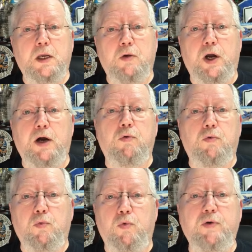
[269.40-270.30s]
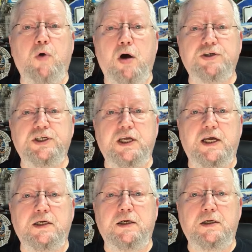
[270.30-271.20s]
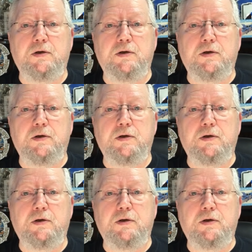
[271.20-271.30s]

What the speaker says: Well, when we walked in,